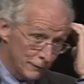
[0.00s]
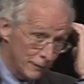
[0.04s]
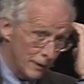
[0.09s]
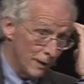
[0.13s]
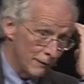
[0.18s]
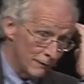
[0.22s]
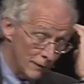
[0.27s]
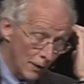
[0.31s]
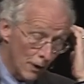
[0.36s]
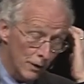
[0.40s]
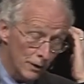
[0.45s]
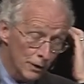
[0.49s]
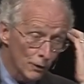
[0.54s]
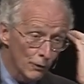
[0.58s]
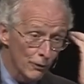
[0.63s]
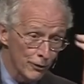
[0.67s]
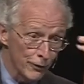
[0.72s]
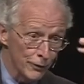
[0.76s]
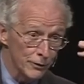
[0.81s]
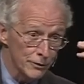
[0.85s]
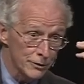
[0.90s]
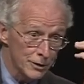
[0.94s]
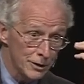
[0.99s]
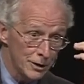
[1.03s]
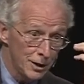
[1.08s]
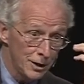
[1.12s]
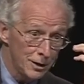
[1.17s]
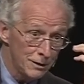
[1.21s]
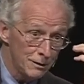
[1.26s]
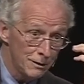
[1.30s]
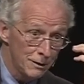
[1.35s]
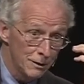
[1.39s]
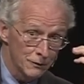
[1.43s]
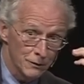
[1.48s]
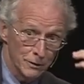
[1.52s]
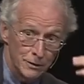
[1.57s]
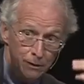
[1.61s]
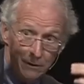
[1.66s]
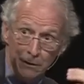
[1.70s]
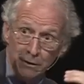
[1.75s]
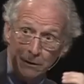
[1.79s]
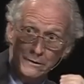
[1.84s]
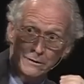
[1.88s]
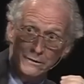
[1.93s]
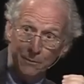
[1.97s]
of article 13 so these,
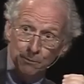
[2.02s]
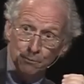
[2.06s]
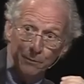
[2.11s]
these,